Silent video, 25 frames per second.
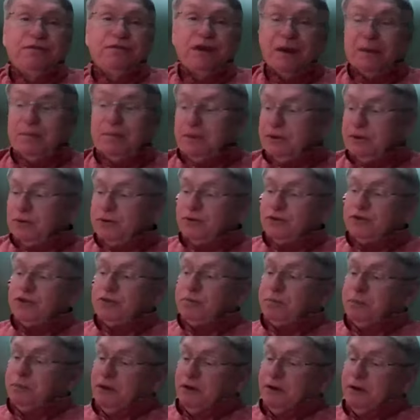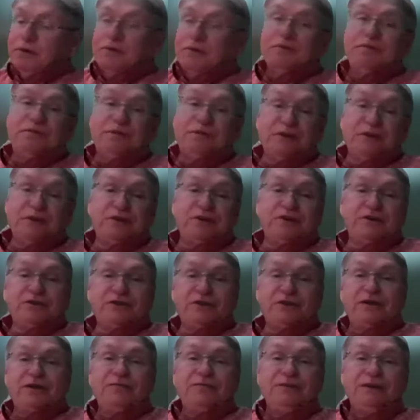fabulous speaker for
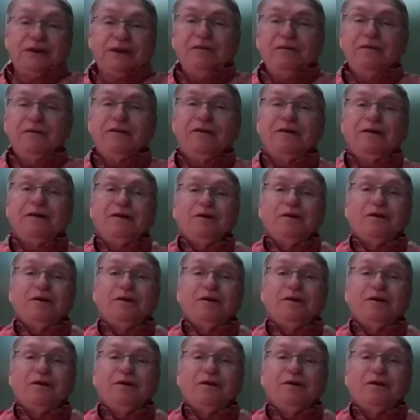this evening.